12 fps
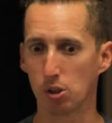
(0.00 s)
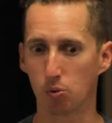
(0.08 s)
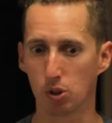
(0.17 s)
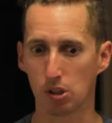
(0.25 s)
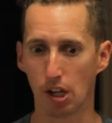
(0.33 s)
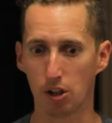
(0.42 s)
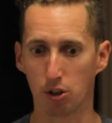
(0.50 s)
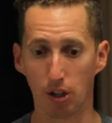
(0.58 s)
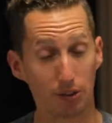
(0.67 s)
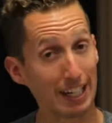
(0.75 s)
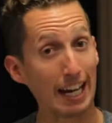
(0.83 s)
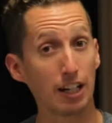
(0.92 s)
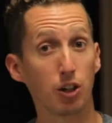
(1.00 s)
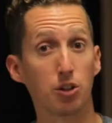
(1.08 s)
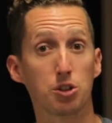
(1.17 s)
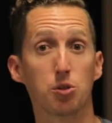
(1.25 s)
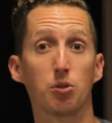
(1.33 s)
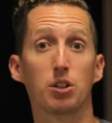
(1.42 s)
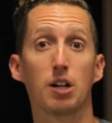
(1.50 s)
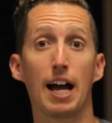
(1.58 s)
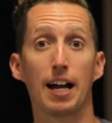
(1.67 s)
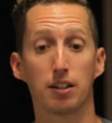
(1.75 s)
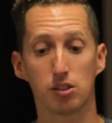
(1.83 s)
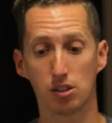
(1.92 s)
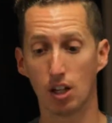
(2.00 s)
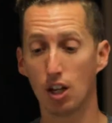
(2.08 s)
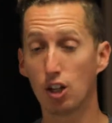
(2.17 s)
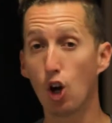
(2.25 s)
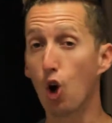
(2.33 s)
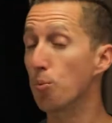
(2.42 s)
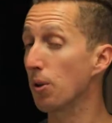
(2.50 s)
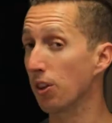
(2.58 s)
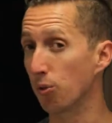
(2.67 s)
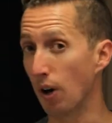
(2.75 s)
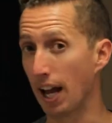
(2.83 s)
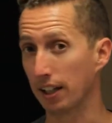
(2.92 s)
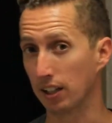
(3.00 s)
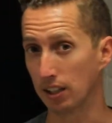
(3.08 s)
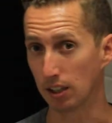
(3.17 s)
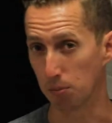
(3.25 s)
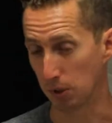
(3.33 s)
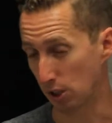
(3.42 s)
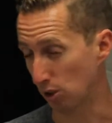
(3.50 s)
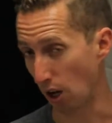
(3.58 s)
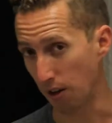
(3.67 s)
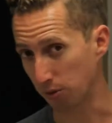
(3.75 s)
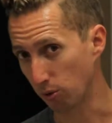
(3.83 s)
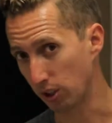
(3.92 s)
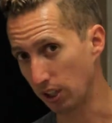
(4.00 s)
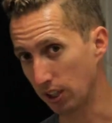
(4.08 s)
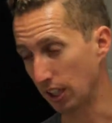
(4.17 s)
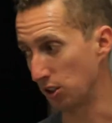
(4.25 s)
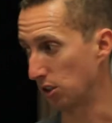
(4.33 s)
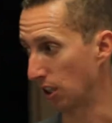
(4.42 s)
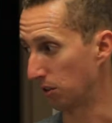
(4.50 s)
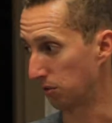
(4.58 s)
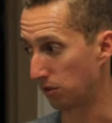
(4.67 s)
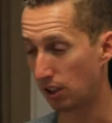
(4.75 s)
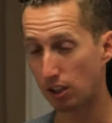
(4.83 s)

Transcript: was centered around getting her to relax, open the racquet and be soft with it instead of